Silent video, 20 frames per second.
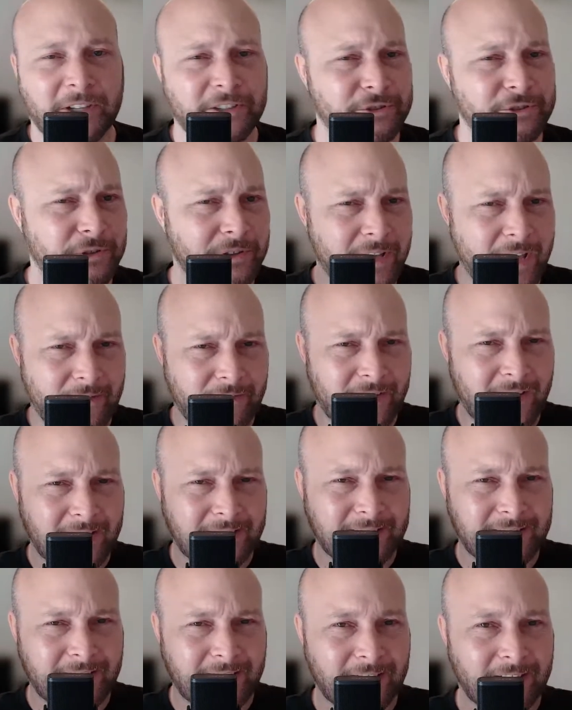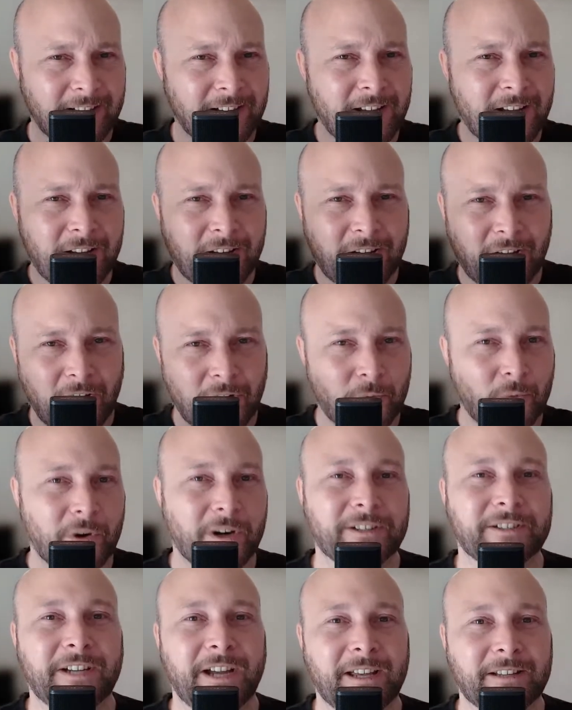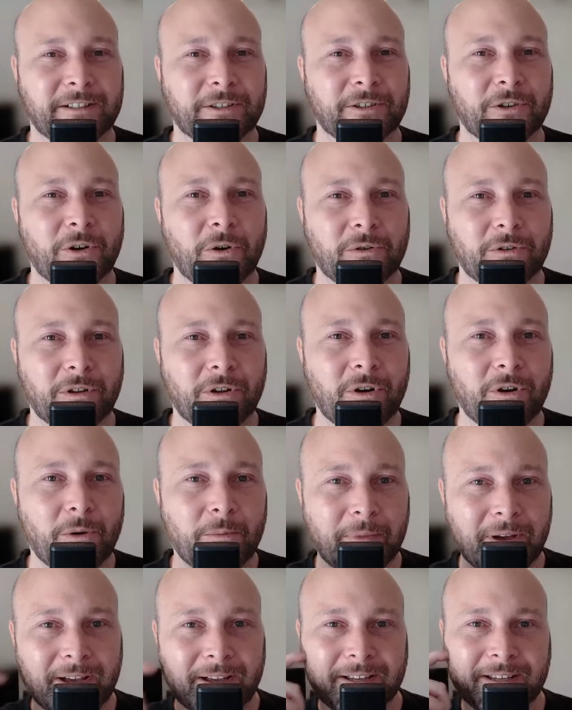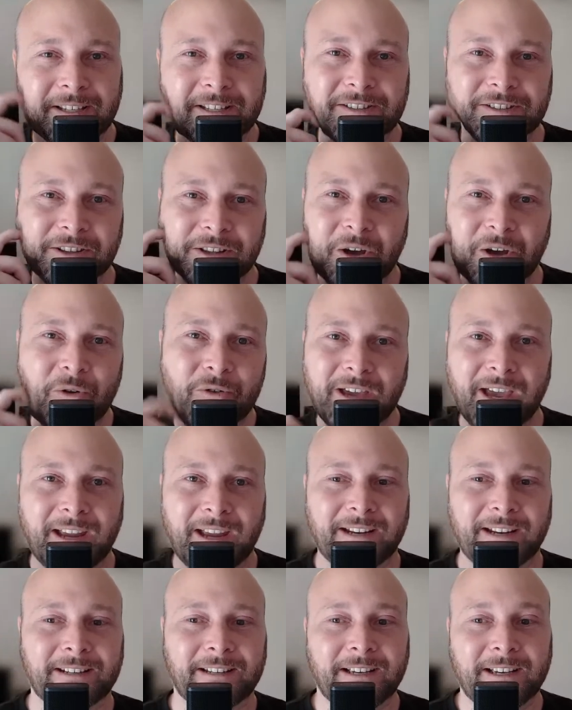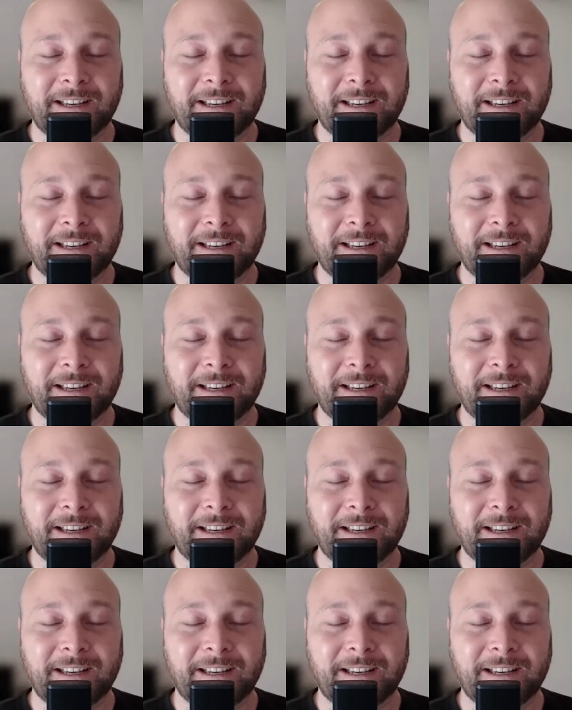So you have an idea on where Chandler, Oklahoma is located.